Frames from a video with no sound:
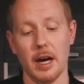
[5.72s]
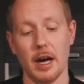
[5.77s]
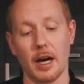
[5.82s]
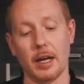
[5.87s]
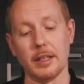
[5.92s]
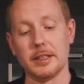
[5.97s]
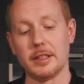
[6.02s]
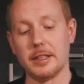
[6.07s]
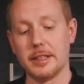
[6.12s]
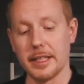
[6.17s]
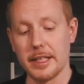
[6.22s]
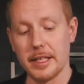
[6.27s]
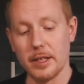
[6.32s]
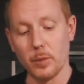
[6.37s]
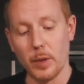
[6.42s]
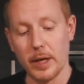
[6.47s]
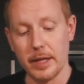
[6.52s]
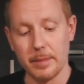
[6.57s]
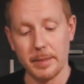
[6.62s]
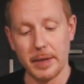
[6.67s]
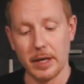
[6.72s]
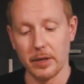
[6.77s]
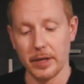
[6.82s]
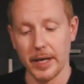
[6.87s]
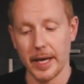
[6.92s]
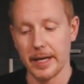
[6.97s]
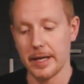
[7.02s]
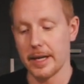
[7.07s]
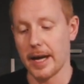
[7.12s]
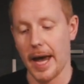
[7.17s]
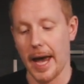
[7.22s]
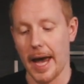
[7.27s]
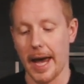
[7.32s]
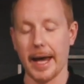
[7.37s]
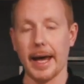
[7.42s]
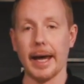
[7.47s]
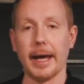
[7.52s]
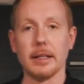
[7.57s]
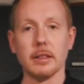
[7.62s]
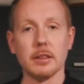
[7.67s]
a sticky wet marinade
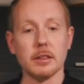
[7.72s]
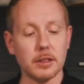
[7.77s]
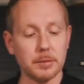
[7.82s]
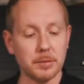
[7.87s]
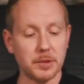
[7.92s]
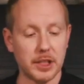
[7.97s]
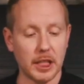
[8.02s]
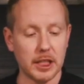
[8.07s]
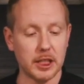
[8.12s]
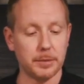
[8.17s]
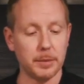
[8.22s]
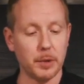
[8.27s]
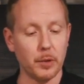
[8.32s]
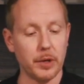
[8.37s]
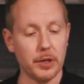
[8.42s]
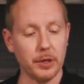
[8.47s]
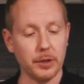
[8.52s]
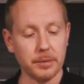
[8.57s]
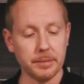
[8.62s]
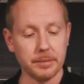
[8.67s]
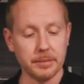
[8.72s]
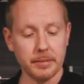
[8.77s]
and some sesame oil.